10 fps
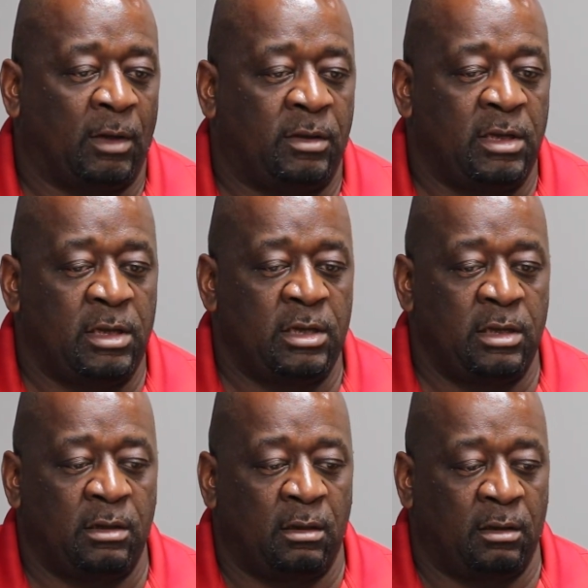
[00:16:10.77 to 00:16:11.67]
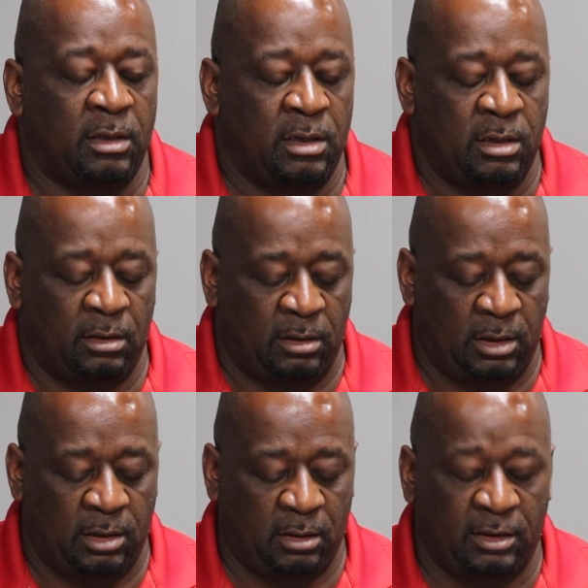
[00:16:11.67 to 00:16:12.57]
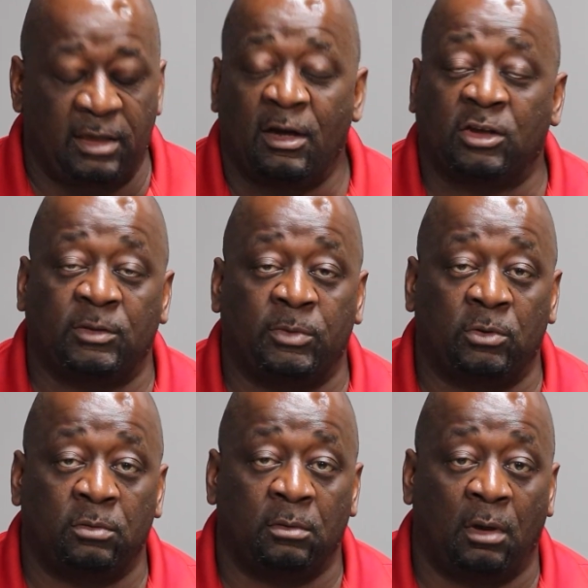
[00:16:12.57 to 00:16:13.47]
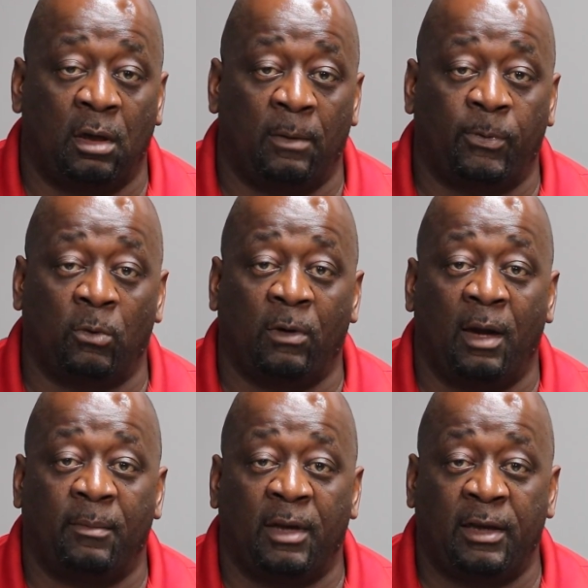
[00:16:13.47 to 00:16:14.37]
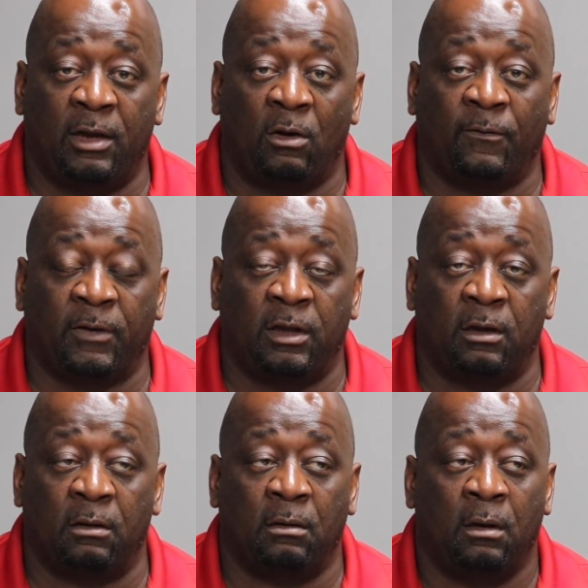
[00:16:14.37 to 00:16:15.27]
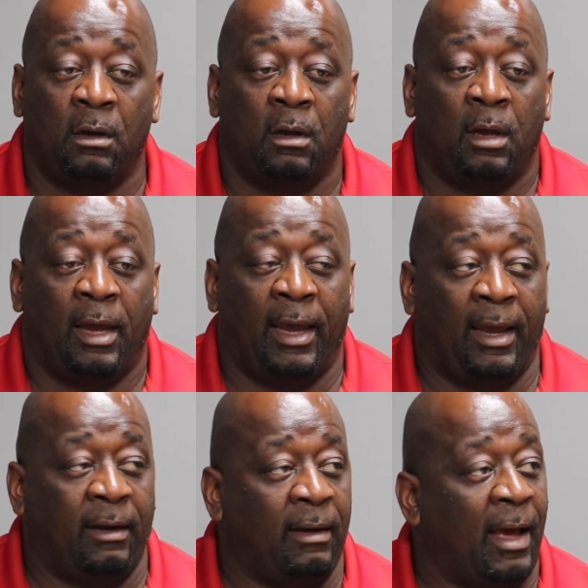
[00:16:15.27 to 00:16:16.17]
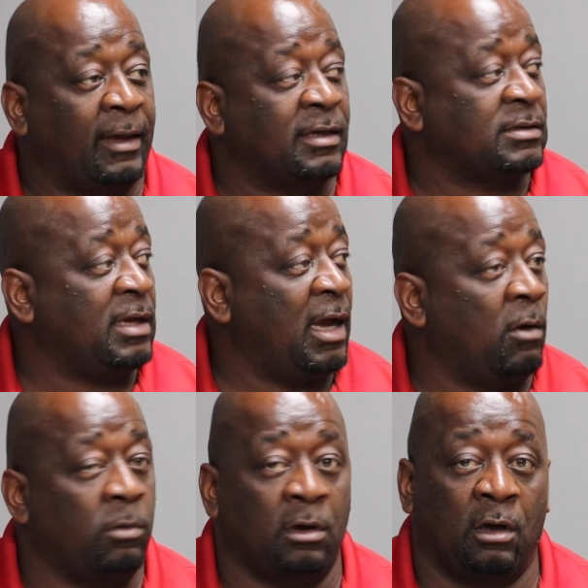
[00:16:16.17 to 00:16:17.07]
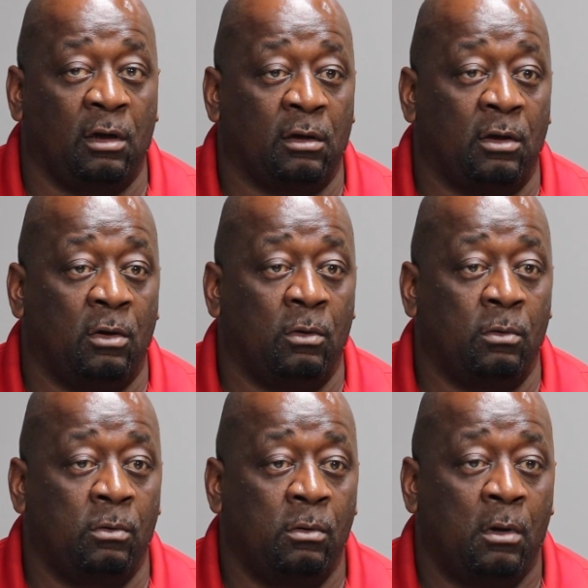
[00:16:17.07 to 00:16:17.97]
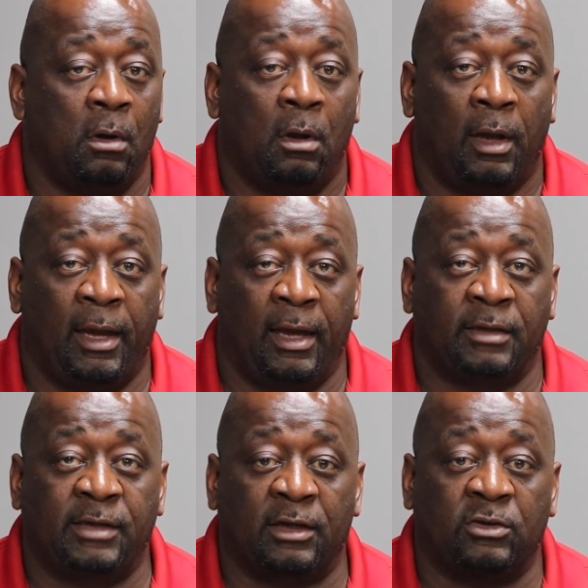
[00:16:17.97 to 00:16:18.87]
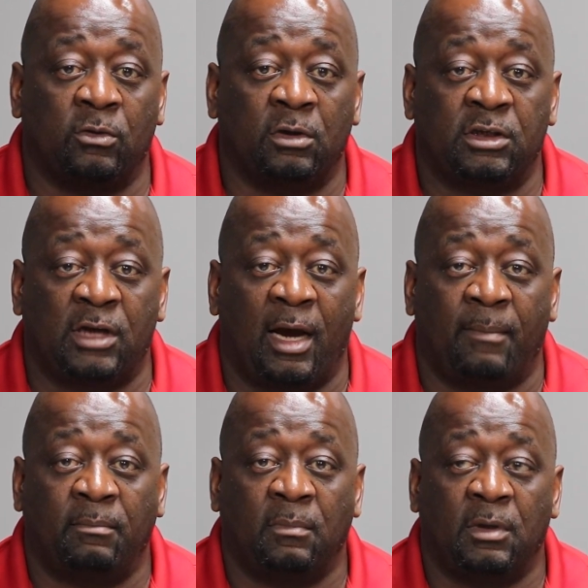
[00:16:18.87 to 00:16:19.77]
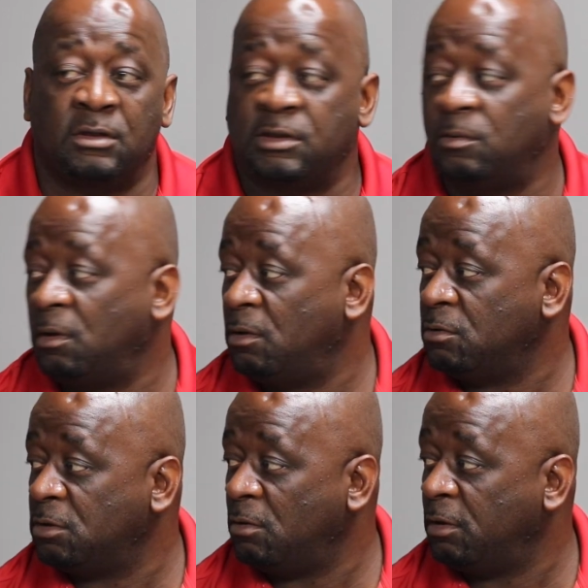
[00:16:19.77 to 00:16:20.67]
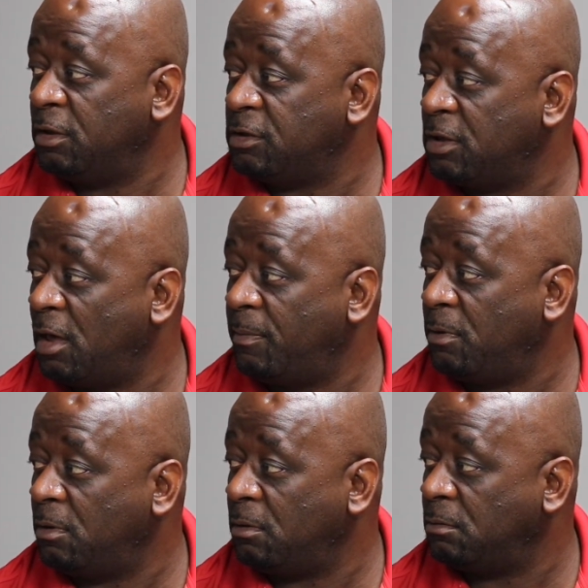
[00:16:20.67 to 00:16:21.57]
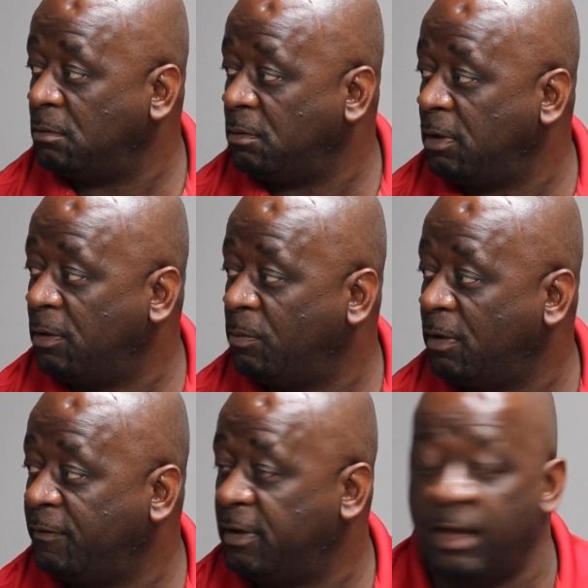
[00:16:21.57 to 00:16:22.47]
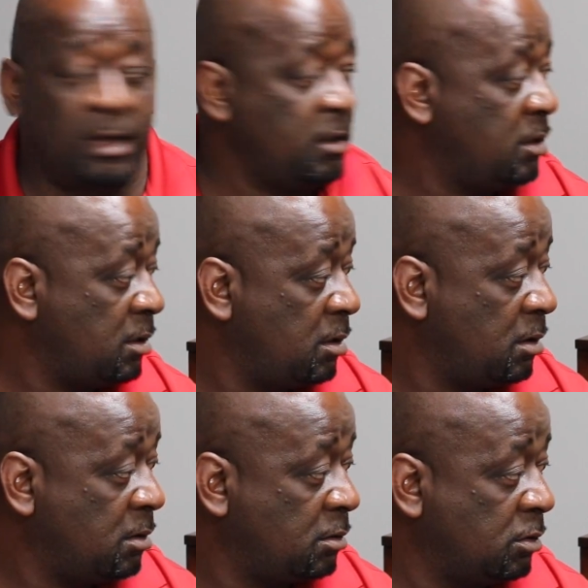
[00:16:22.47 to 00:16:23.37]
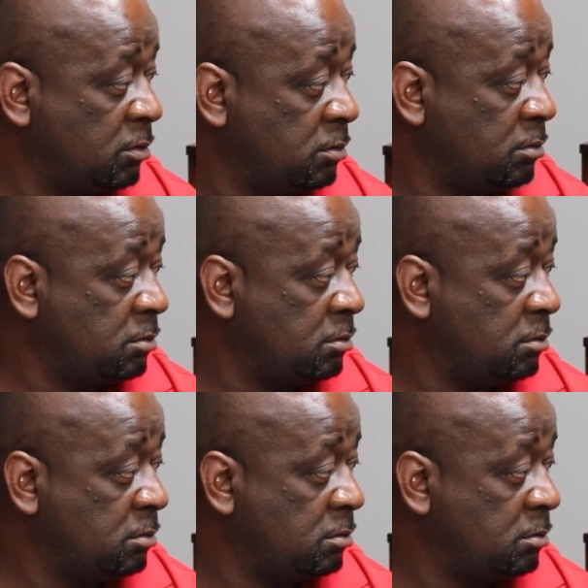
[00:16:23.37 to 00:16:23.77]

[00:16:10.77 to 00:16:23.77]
the deductible program that they offer here, and I guess now we're gonna go and take a tour of the shop and see what goes on in the shop or in the run of a day. Cool?